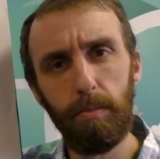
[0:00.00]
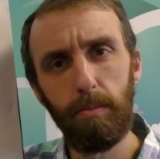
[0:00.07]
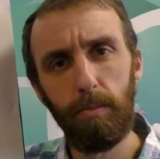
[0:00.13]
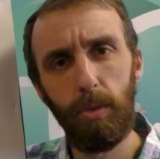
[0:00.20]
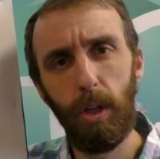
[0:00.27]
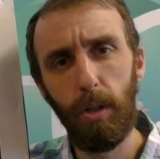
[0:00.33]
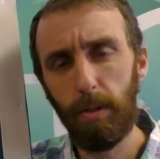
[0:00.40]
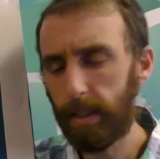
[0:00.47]

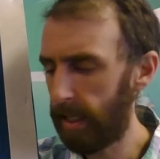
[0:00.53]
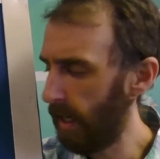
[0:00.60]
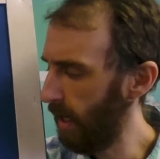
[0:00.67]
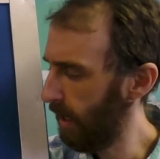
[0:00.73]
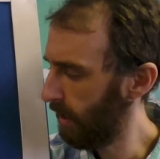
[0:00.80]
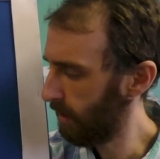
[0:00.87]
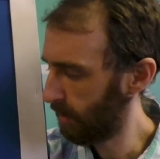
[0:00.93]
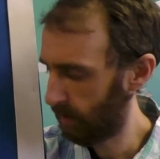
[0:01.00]
No
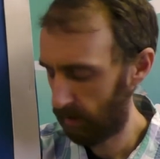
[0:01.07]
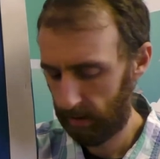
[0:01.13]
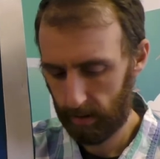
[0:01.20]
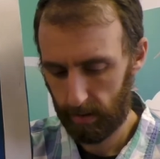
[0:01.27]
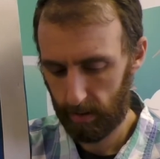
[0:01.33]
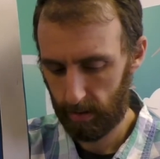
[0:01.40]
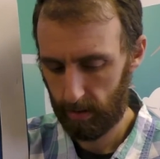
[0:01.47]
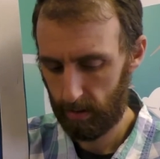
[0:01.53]
cat.
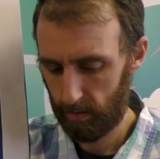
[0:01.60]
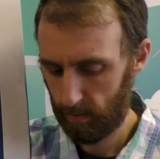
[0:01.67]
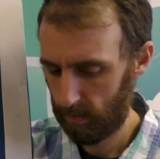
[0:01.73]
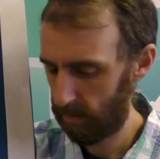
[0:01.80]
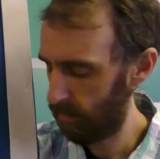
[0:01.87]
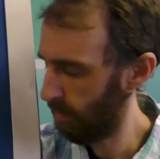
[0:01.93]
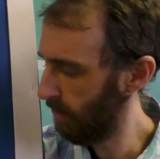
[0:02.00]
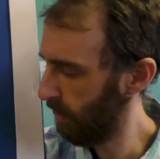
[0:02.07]

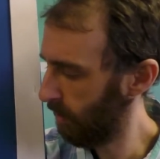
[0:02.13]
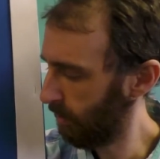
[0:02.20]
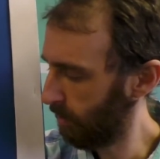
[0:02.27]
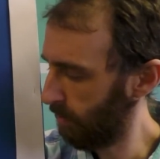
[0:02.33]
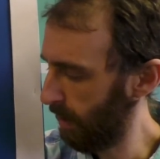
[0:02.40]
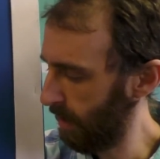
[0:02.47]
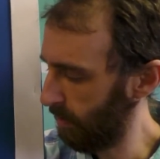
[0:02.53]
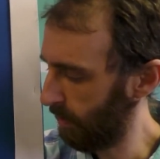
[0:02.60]
What about
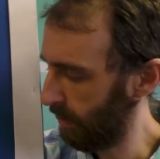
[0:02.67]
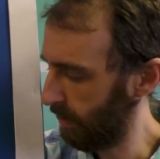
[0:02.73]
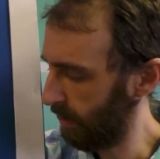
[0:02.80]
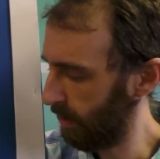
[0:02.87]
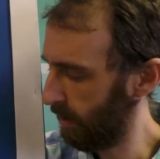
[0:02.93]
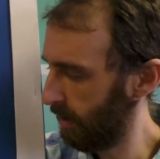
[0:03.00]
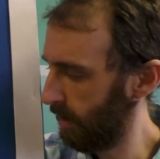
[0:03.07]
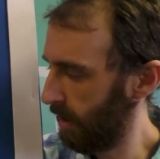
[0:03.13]
the red one?
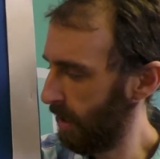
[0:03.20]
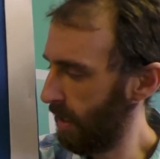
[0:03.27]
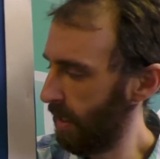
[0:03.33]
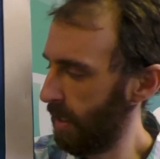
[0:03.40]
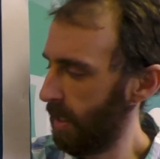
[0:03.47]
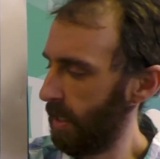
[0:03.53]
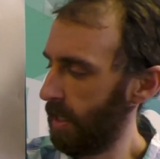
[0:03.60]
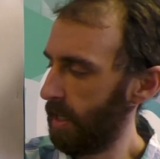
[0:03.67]

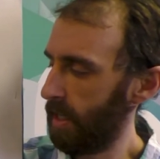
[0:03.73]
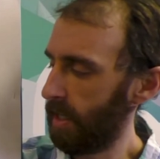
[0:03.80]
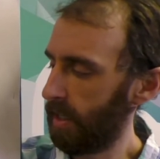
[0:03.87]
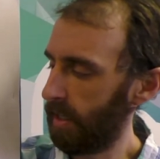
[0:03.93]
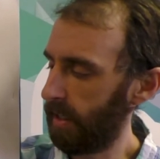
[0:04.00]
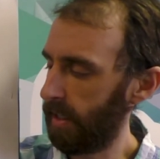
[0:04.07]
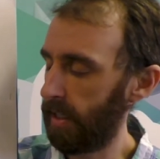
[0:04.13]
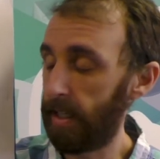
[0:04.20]

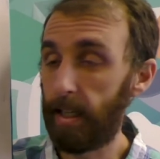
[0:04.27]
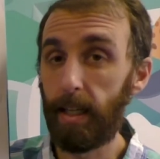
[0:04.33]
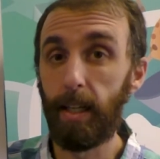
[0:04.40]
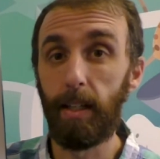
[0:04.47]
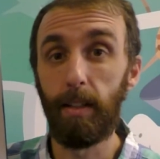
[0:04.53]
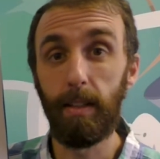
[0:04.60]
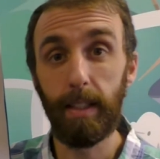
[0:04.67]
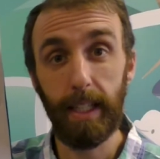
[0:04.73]

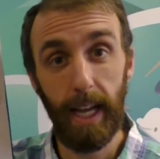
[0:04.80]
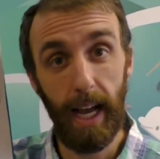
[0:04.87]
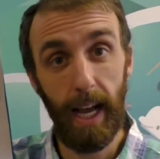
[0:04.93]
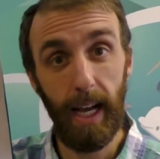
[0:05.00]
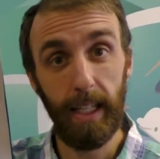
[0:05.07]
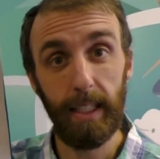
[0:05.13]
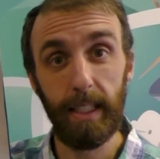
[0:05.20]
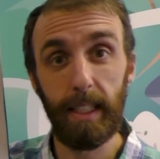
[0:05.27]
Little
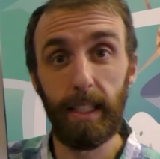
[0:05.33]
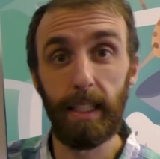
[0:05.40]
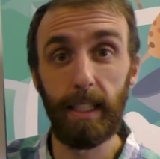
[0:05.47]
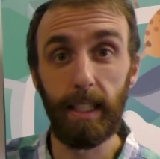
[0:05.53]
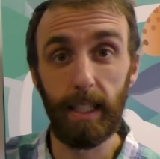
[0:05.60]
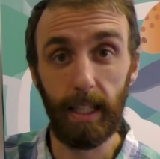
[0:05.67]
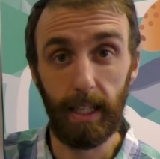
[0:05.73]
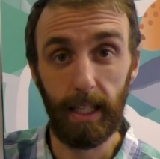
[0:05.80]
cat,
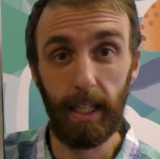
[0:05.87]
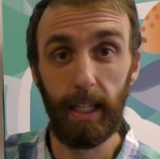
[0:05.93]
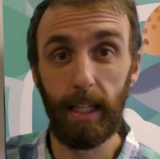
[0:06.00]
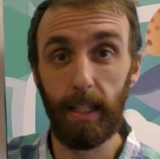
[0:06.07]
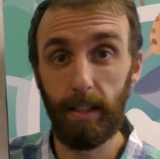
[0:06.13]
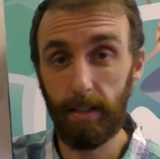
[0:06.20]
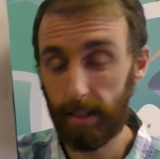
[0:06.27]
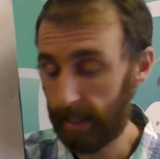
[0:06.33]

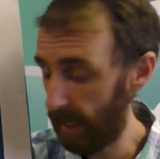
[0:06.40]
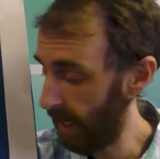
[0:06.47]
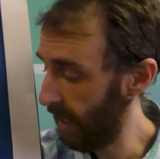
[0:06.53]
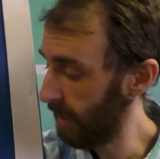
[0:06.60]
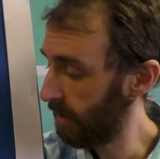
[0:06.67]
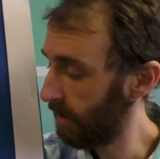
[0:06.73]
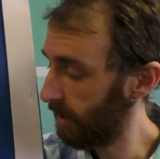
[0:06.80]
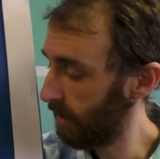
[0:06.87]
little
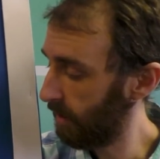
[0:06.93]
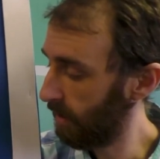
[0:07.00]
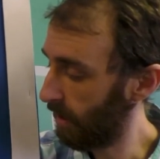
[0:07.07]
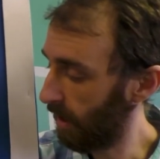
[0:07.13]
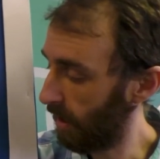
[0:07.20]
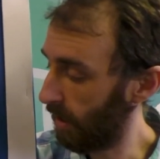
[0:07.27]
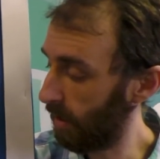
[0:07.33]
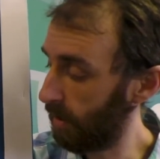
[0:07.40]
cat,
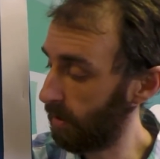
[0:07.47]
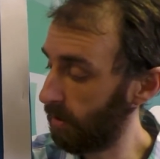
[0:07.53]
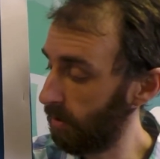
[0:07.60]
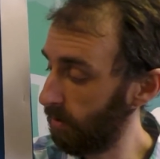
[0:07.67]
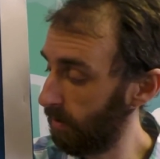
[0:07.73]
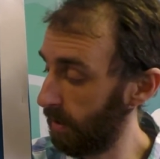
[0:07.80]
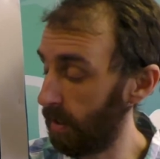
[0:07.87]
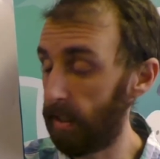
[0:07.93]
are
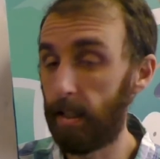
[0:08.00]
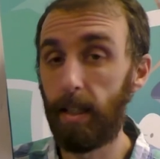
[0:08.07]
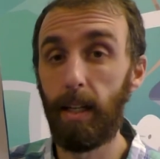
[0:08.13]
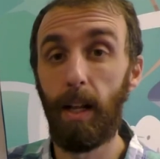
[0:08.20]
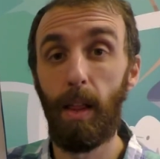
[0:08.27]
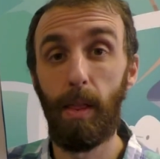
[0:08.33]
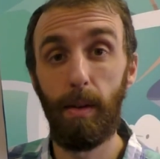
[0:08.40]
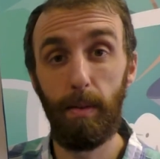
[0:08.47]
you
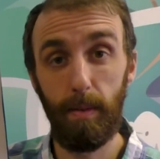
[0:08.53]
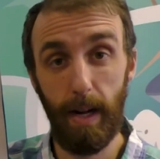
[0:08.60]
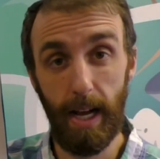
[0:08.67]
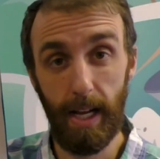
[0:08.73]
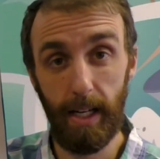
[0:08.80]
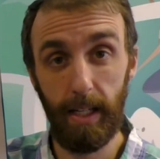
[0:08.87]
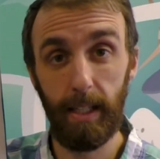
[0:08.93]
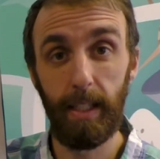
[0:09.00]
in the
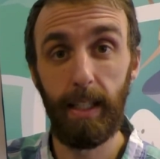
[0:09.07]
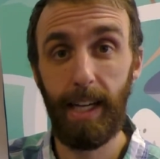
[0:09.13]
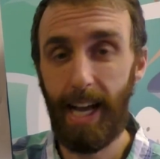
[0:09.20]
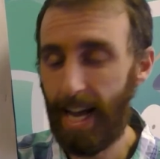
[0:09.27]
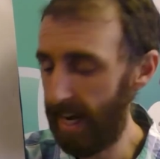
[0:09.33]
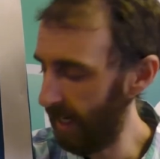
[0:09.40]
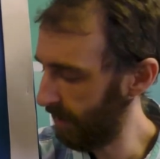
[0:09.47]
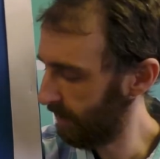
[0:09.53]
red
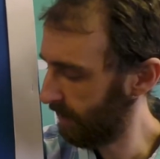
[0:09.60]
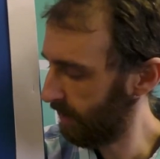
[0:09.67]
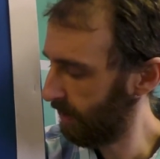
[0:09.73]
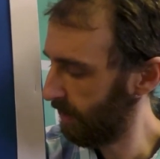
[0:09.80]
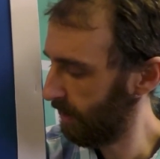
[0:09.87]
hat?